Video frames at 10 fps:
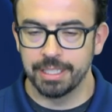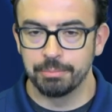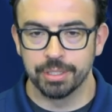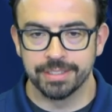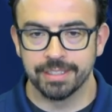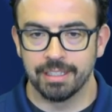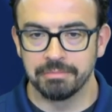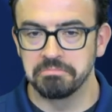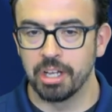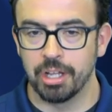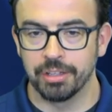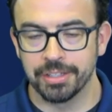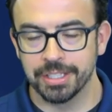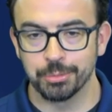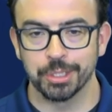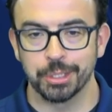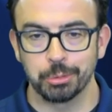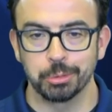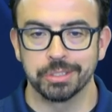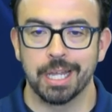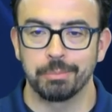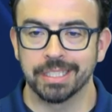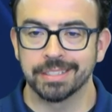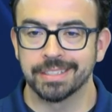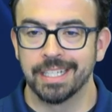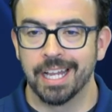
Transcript: inputs on all of these really cool topics.